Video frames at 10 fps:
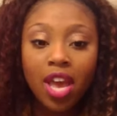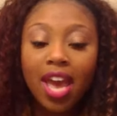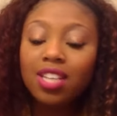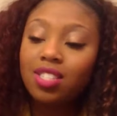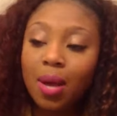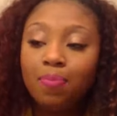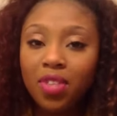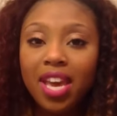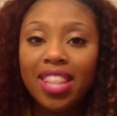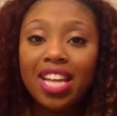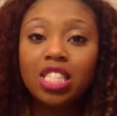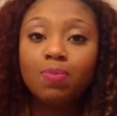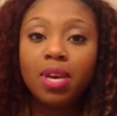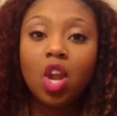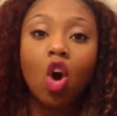is something that's
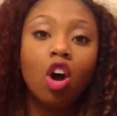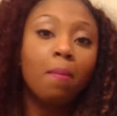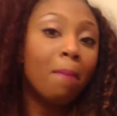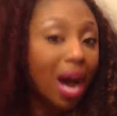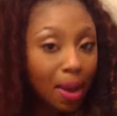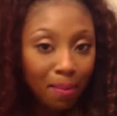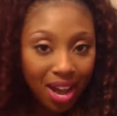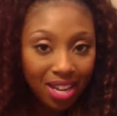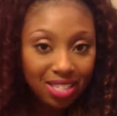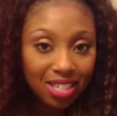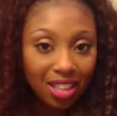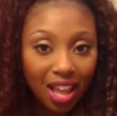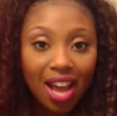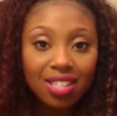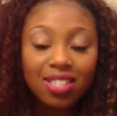been on my mind a
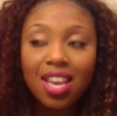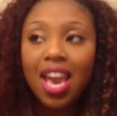lot,